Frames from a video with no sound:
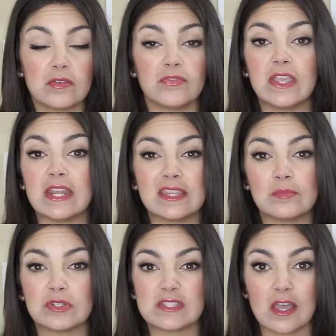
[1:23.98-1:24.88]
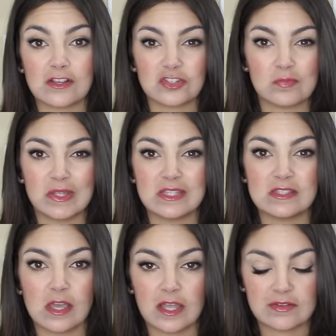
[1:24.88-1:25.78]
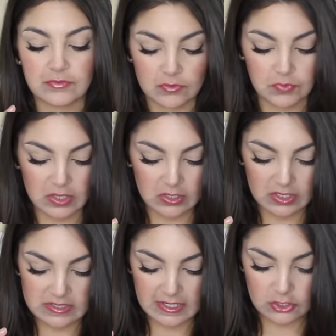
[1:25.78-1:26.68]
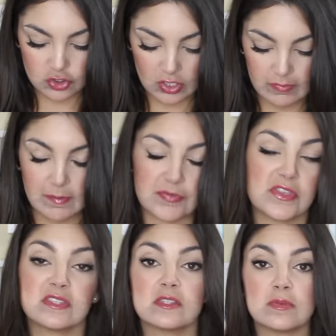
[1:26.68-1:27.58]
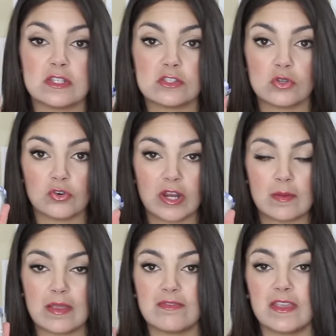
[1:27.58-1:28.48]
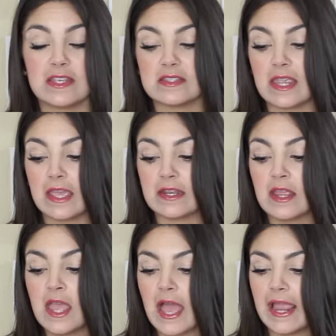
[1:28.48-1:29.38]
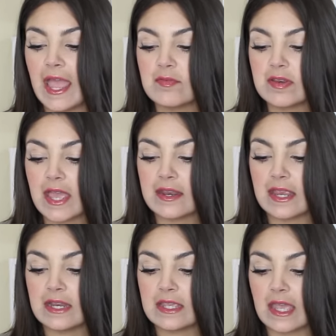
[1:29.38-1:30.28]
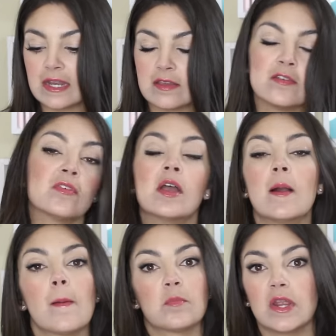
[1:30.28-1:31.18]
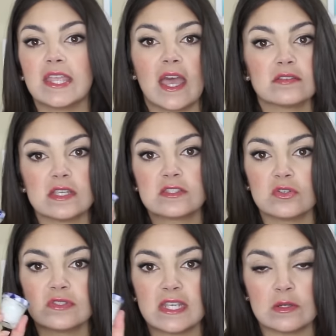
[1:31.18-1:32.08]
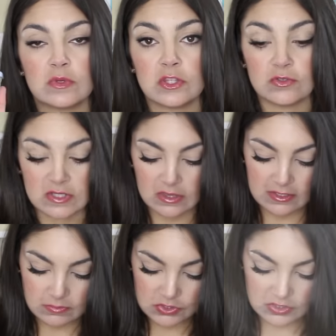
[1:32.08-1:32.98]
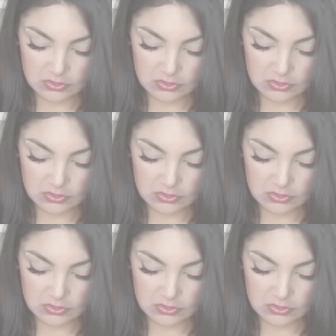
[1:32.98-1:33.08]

feet and then put socks or mittens on for a really good intense treatment. But this has been so great on my face and I haven't had any kind of breakouts associated with using this, which